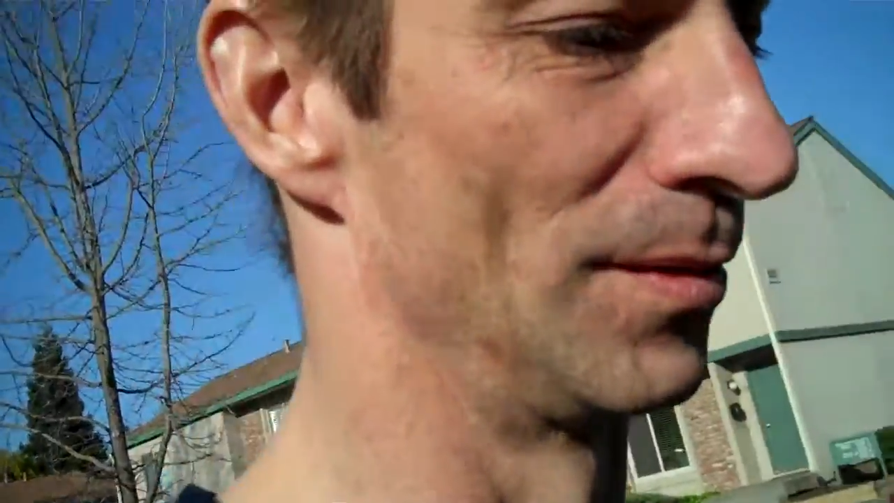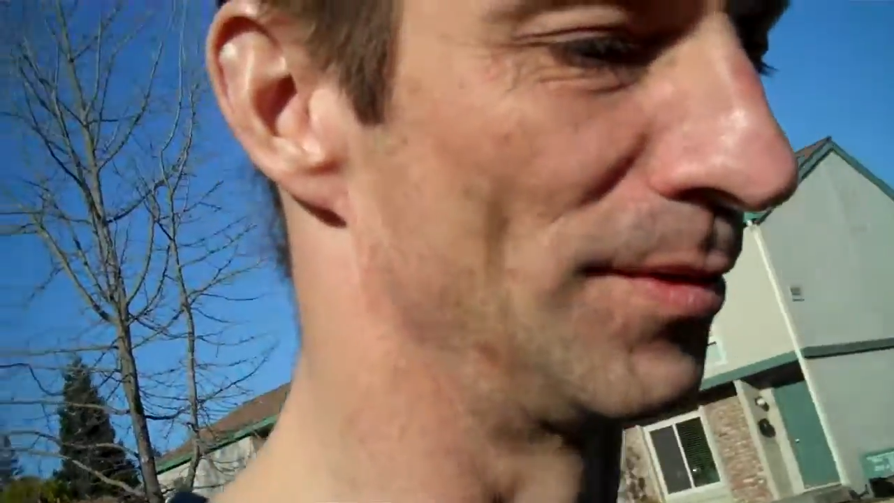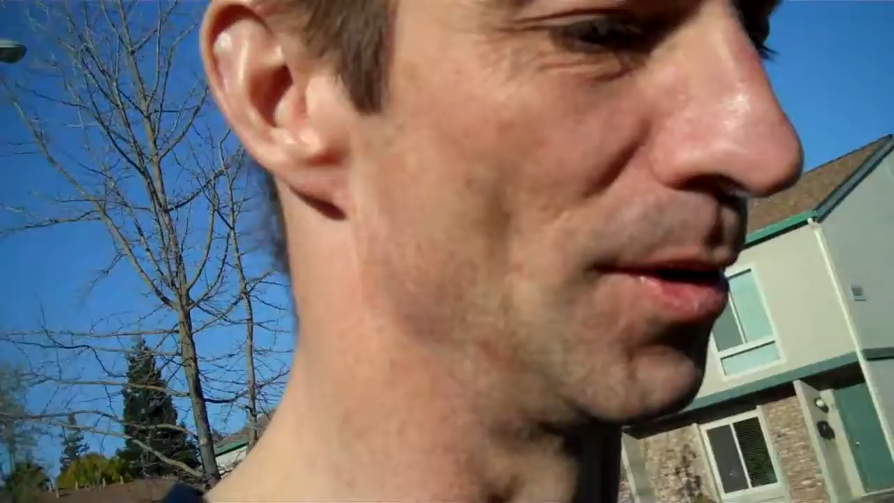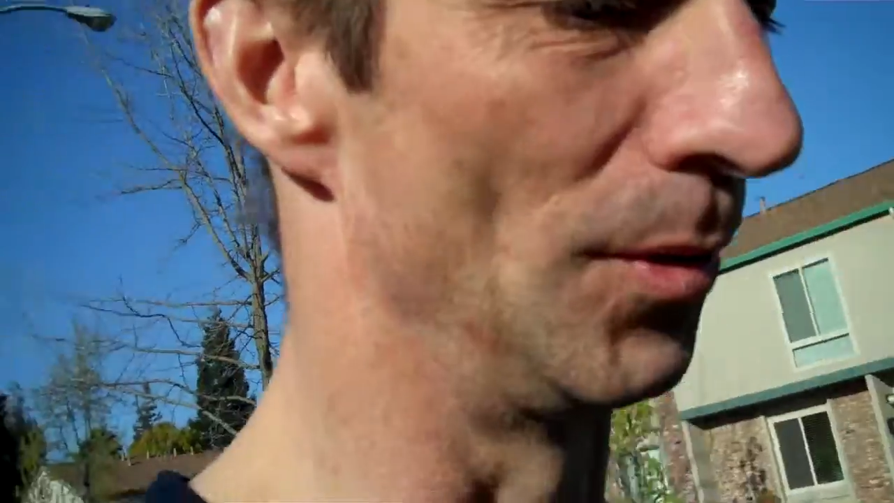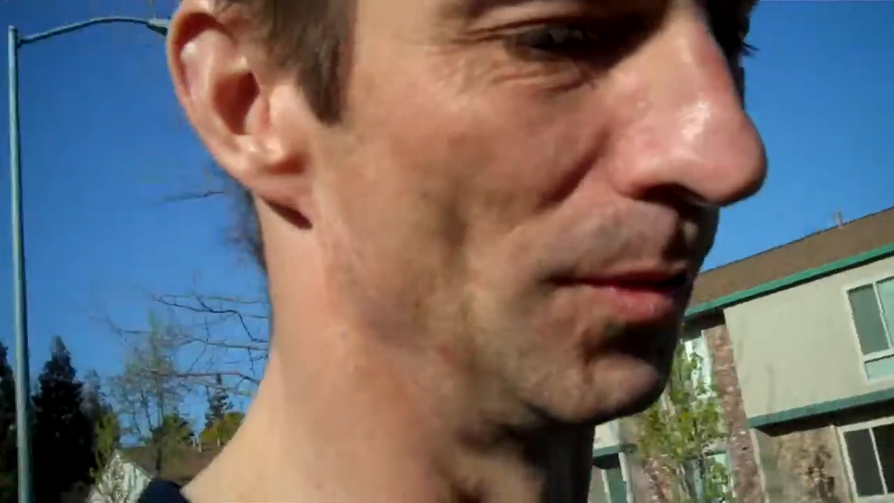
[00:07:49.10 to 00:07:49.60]

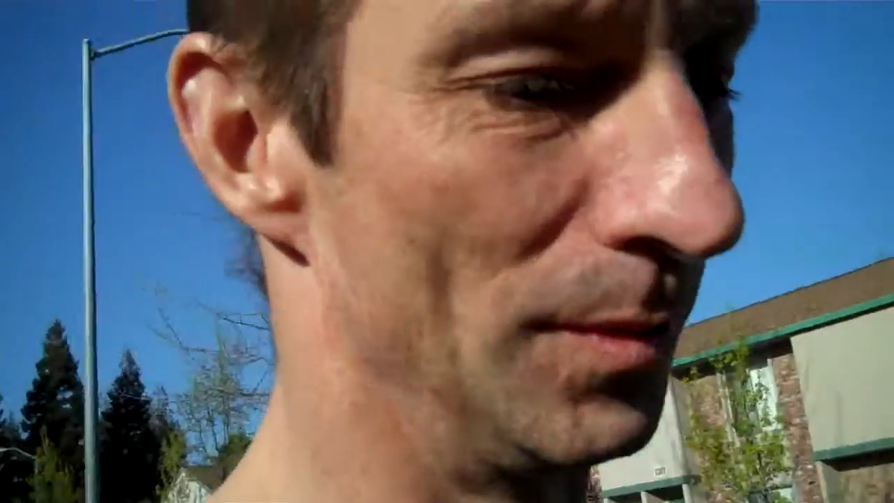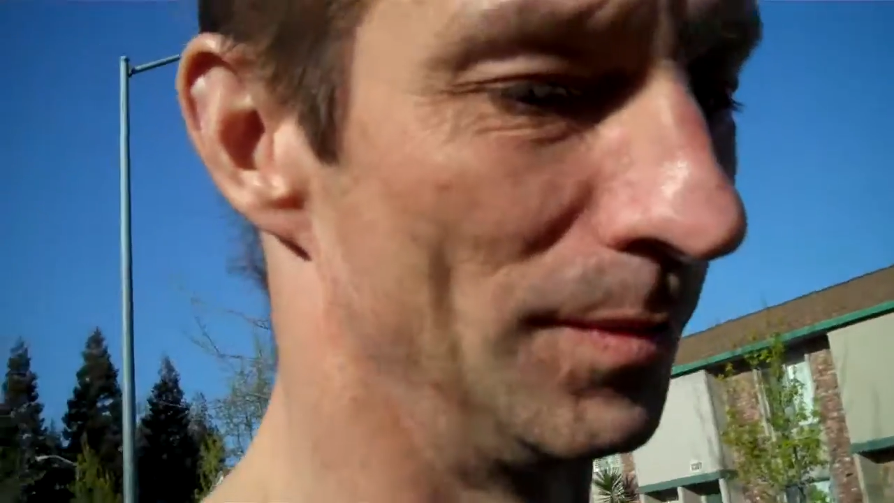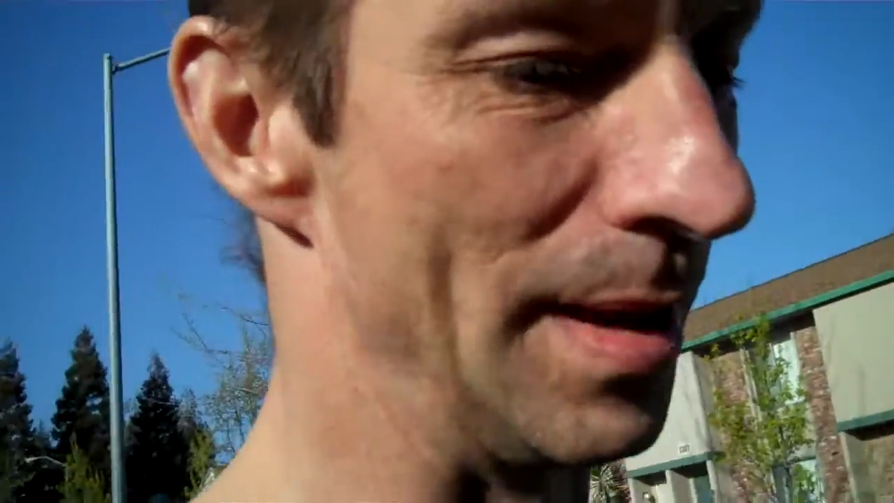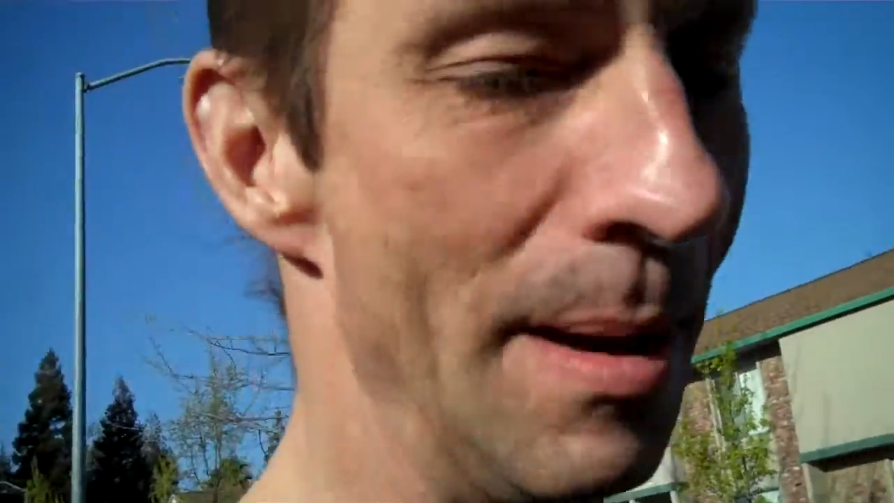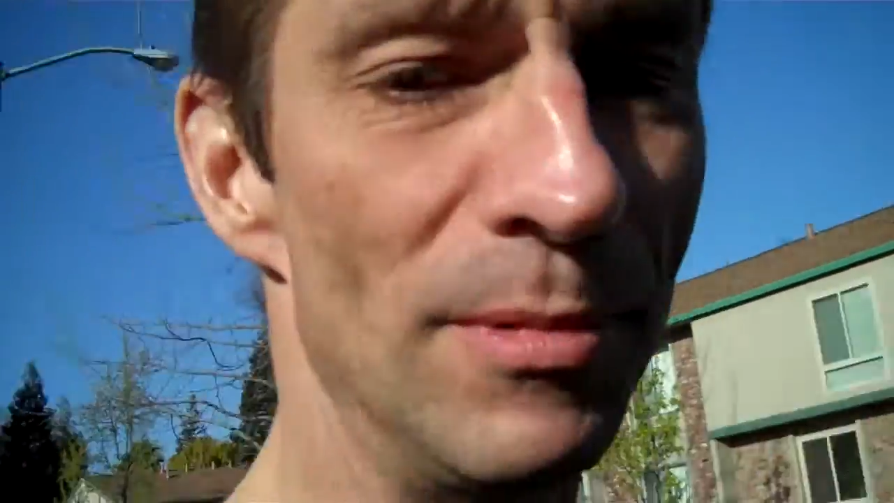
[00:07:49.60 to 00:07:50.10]
So,
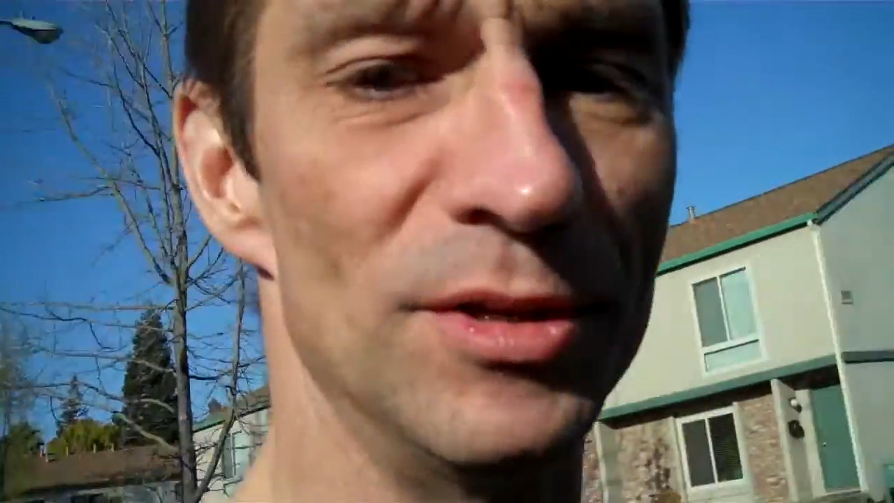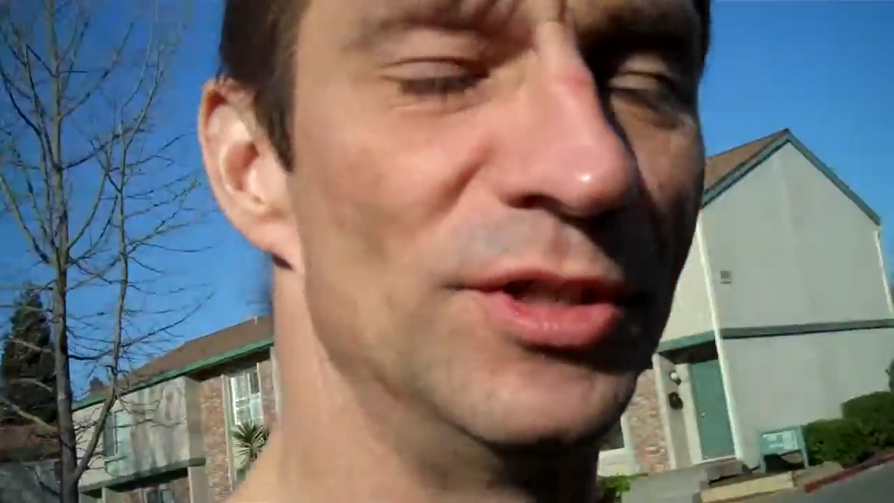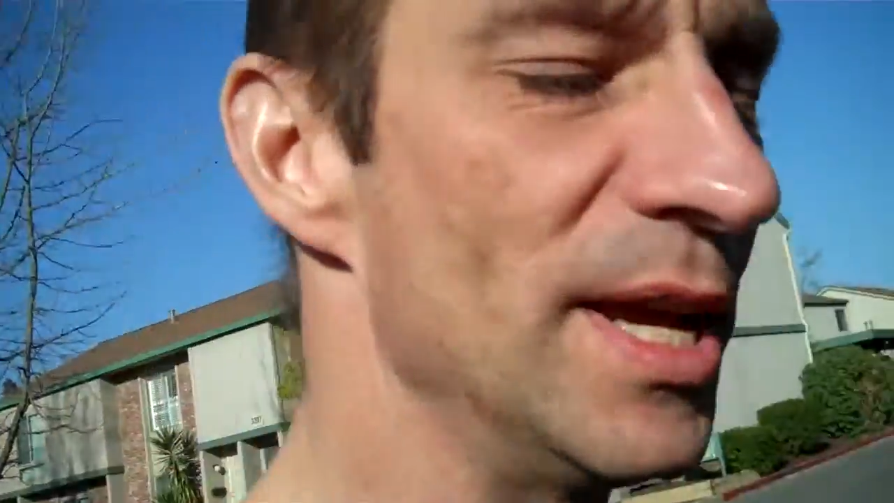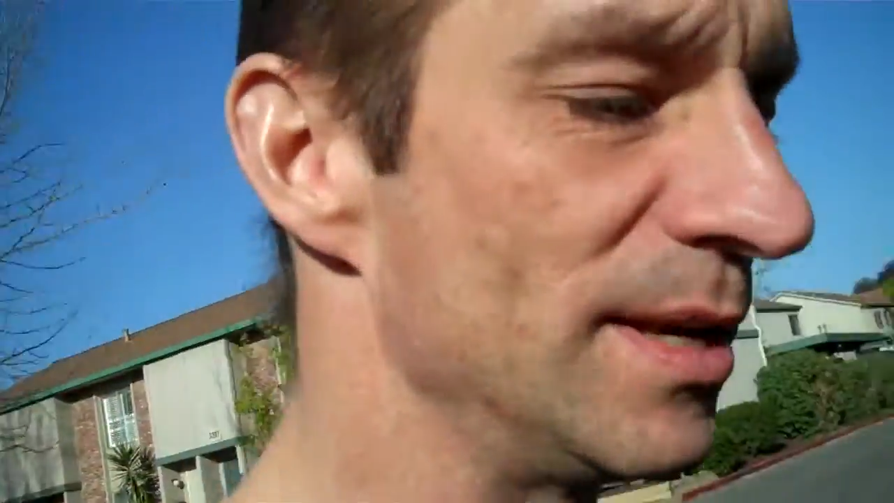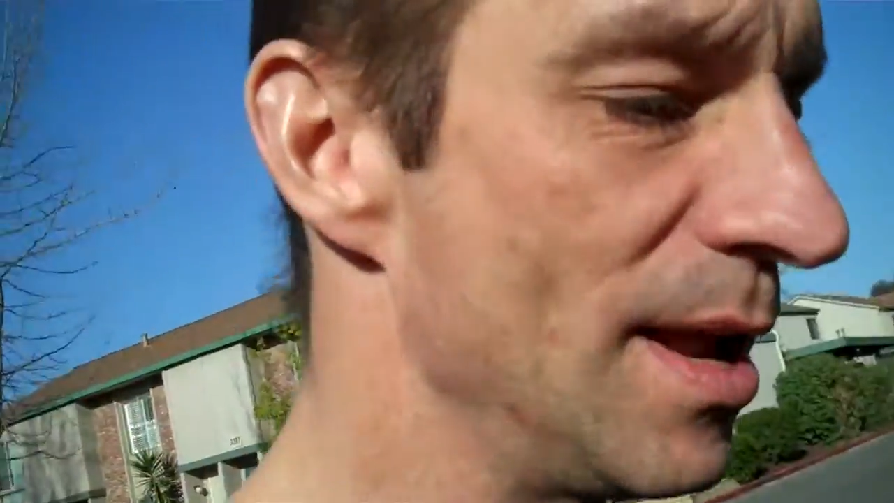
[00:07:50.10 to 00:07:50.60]
I'm
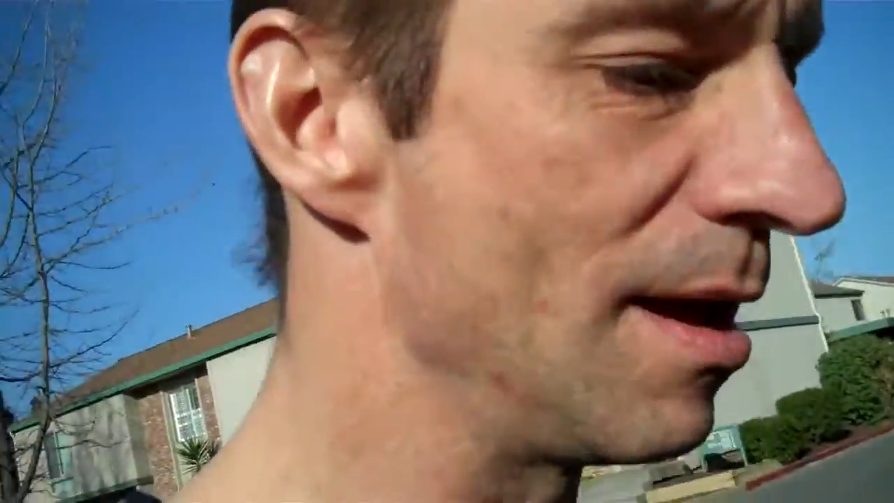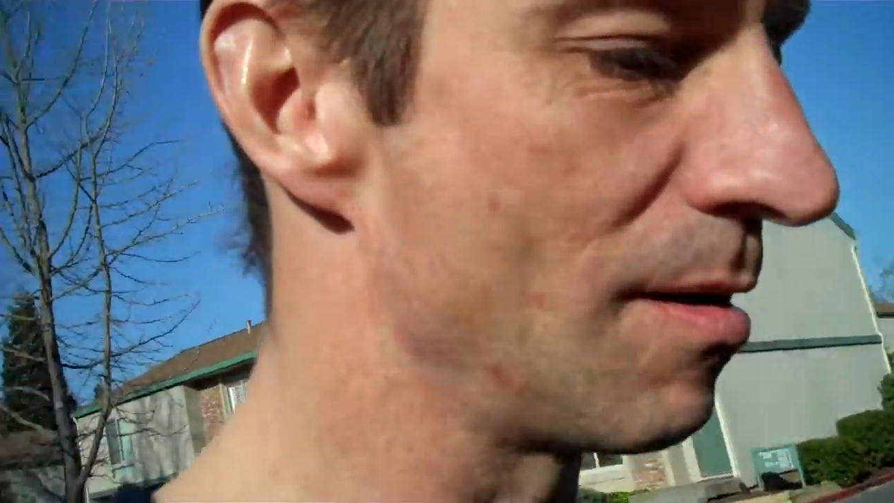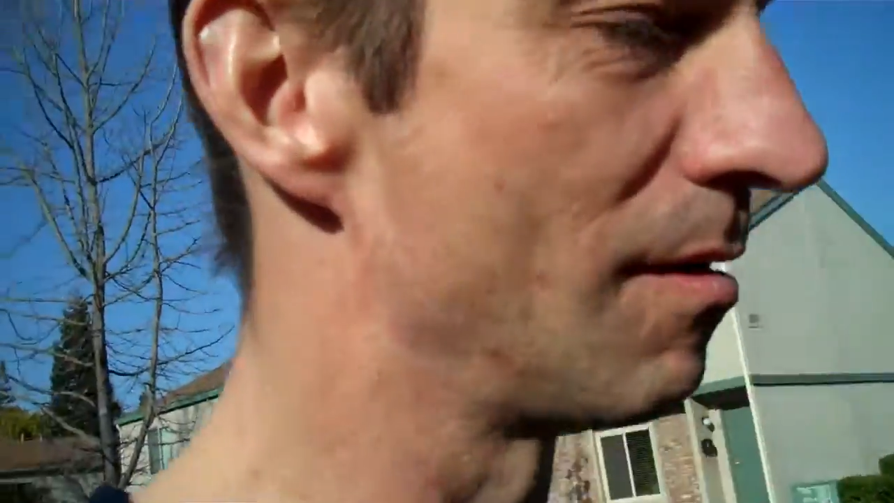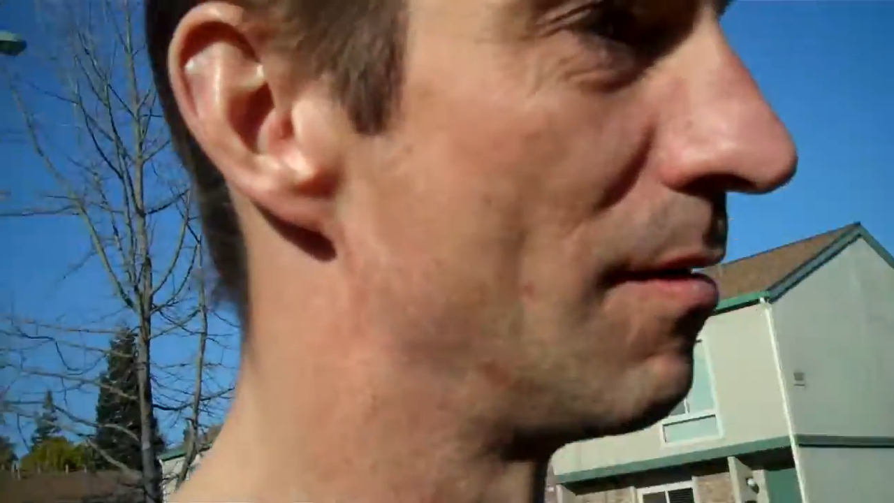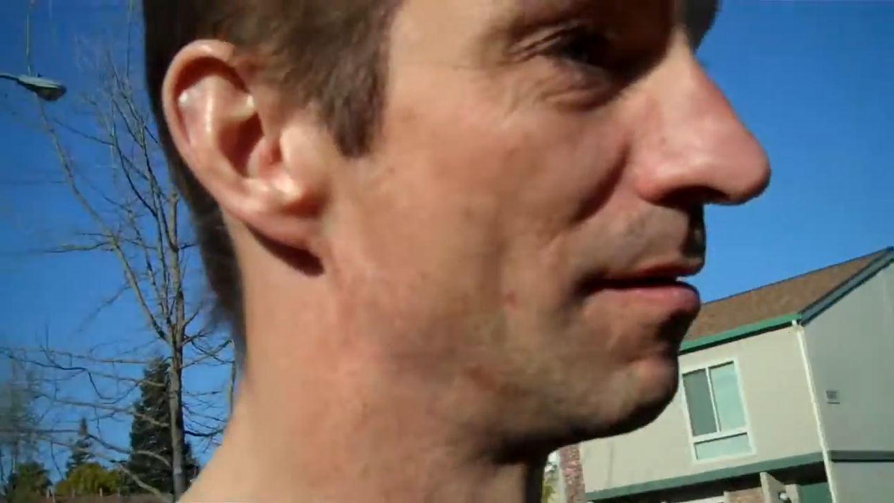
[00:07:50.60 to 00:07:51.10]
legit now.